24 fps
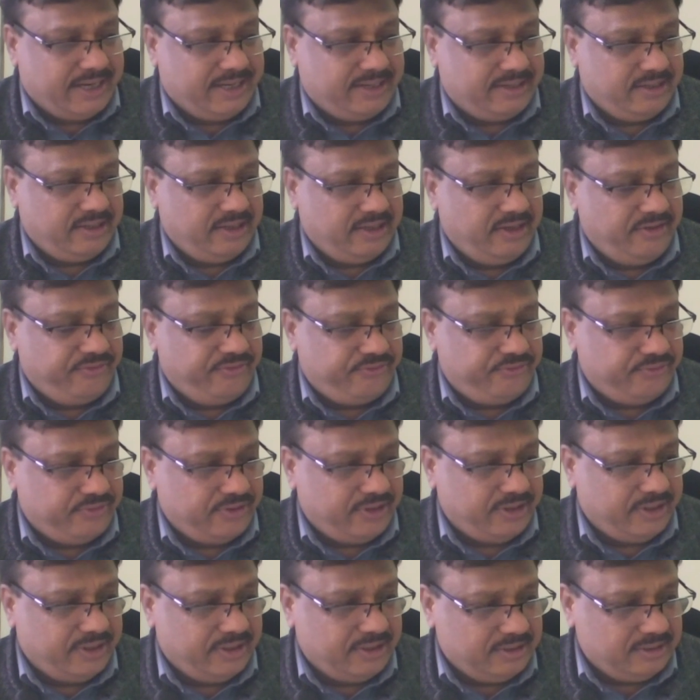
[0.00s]
that
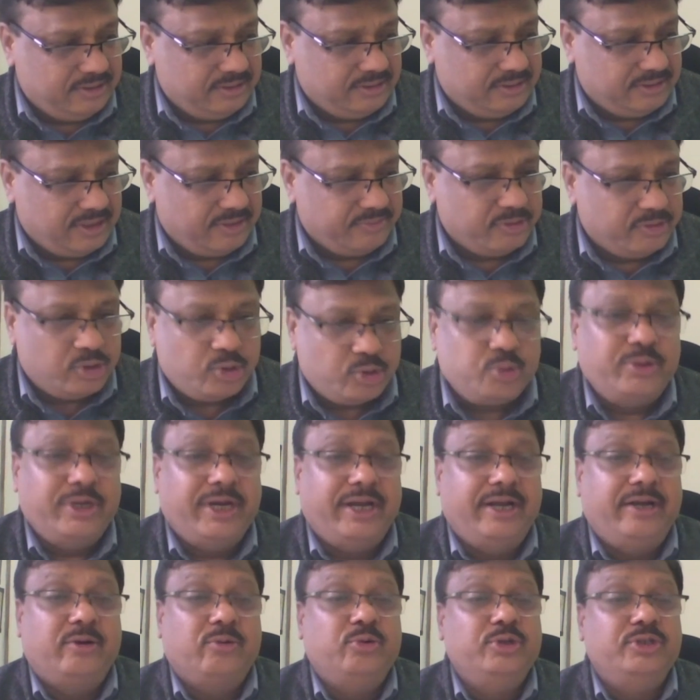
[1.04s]
if uh, some
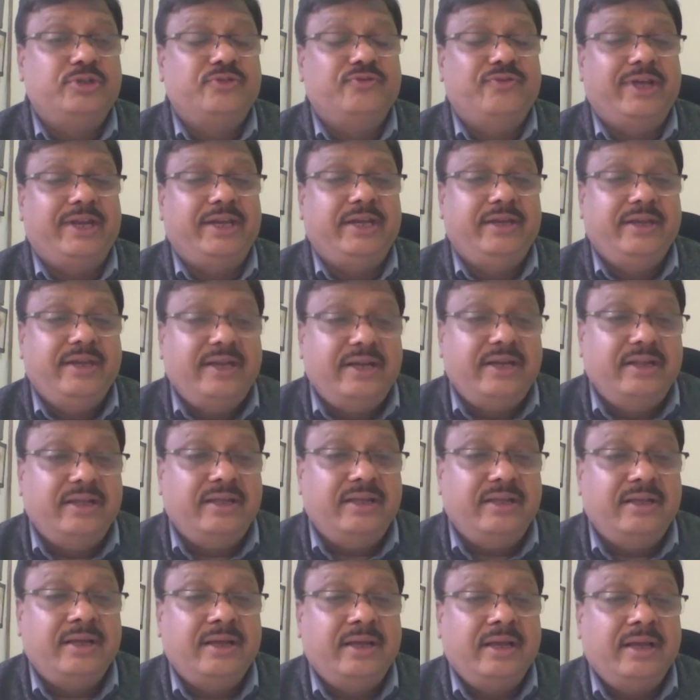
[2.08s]
student who is very needy
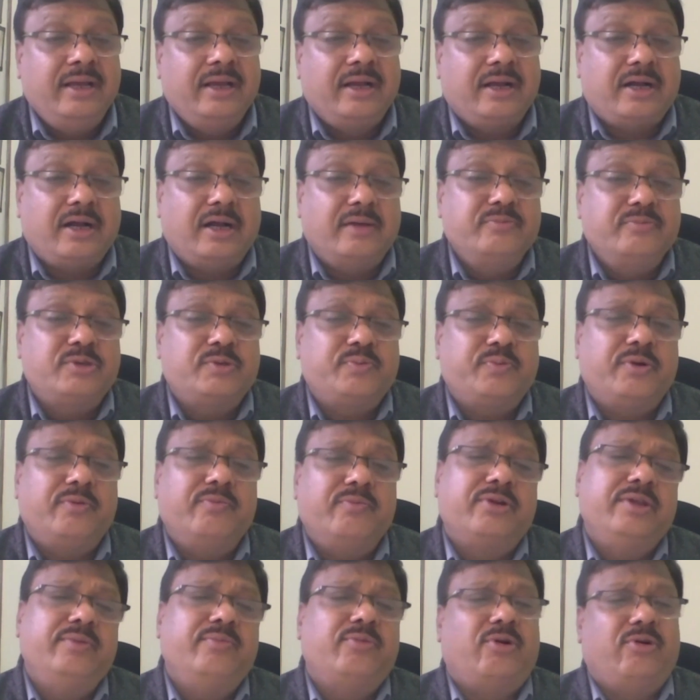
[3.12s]
comes
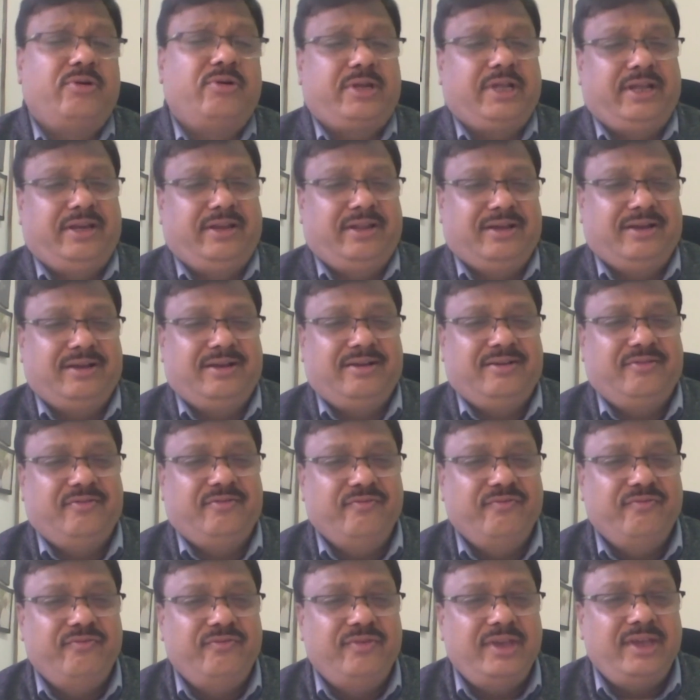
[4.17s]
from remote area.
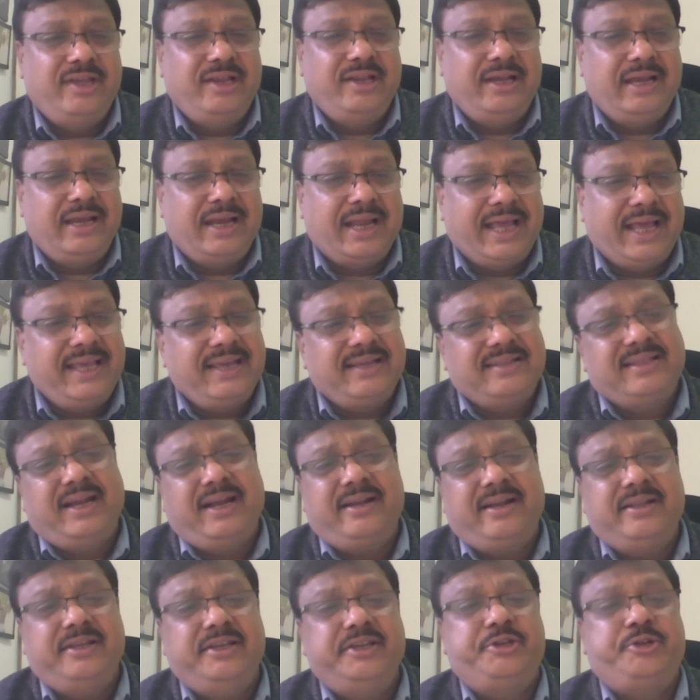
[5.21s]
We like
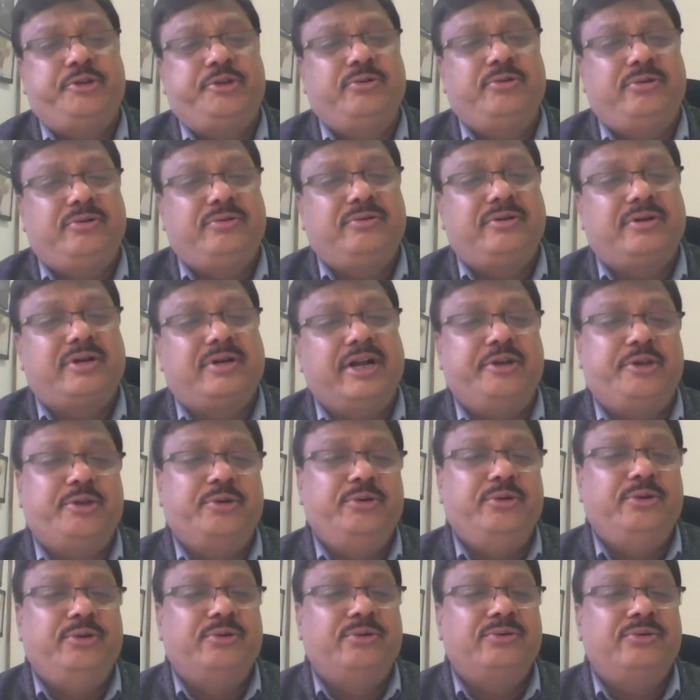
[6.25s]
that he should
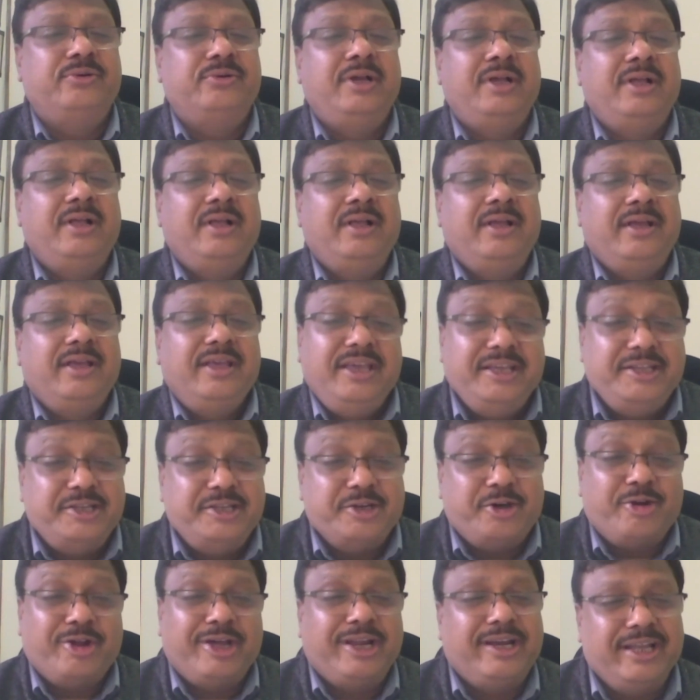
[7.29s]
continue his
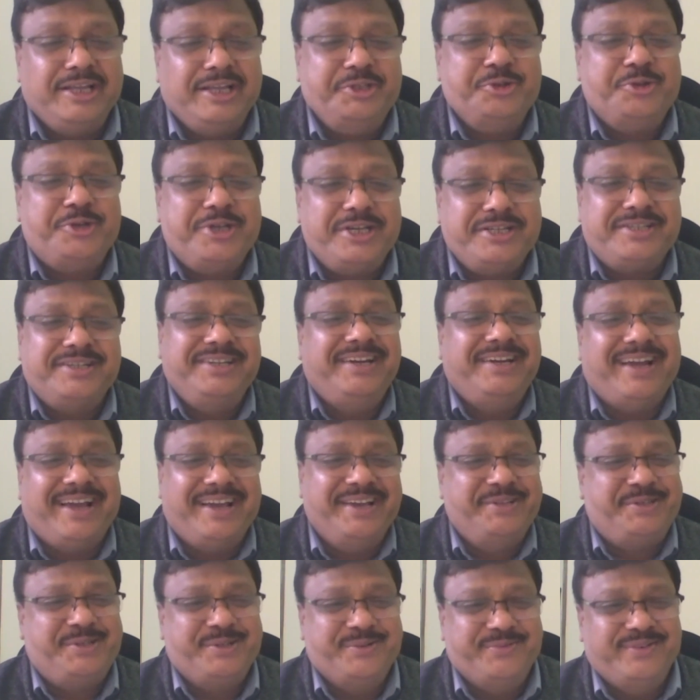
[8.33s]
or her education in
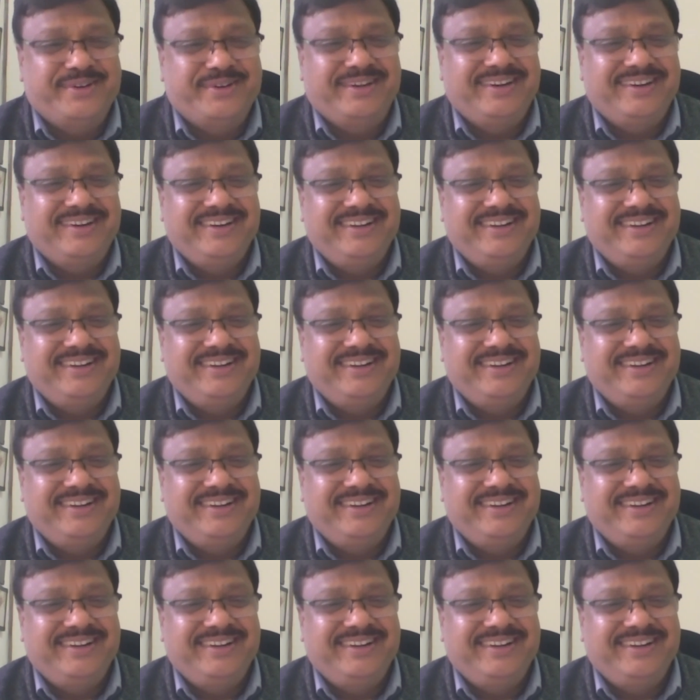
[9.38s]
IHMR.